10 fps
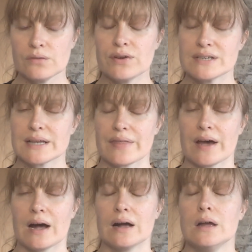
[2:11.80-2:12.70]
things like
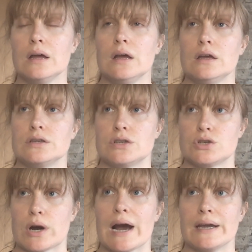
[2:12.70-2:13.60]
that to
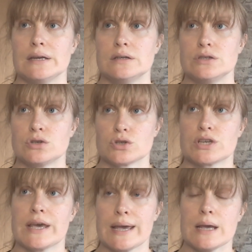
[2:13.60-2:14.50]
try and
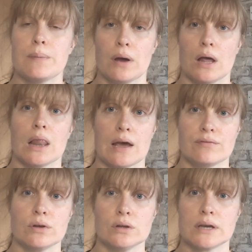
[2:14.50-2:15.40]
just keep at a
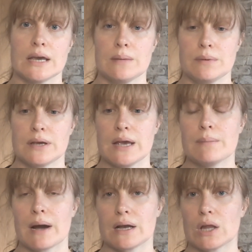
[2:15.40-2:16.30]
level, keep
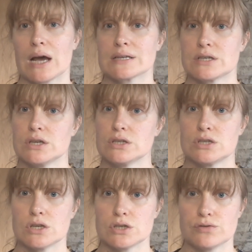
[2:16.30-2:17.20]
my
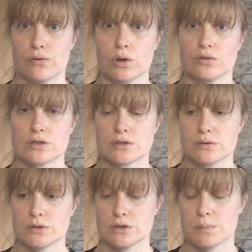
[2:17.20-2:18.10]
glasses as full
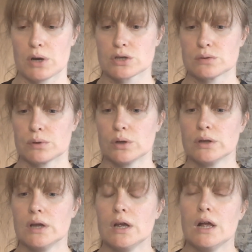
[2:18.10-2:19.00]
as
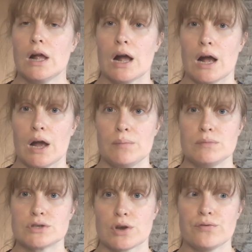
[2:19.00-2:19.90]
possible.
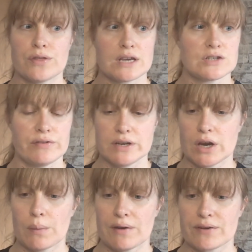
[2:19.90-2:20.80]
So for this
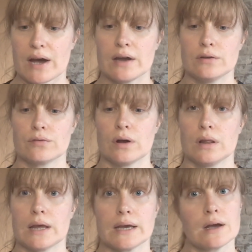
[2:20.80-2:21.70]
video, I've kind of
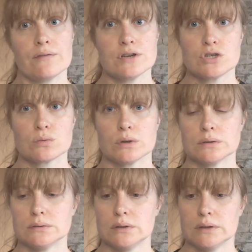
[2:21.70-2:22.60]
got like a
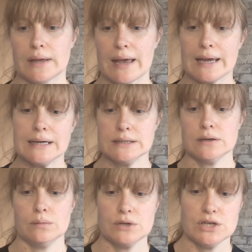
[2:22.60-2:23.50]
visual aid,
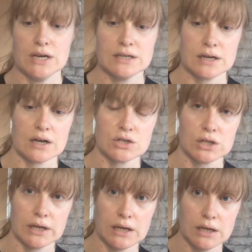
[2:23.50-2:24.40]
which is
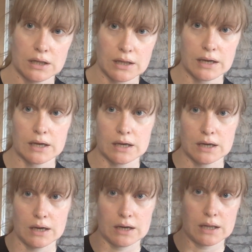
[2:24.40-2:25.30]
actually like
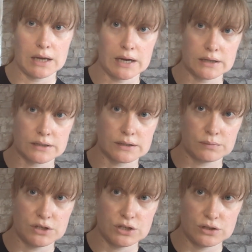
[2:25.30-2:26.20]
a glass,
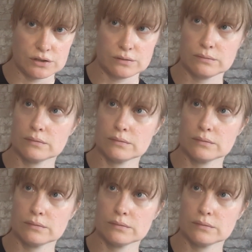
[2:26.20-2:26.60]
which is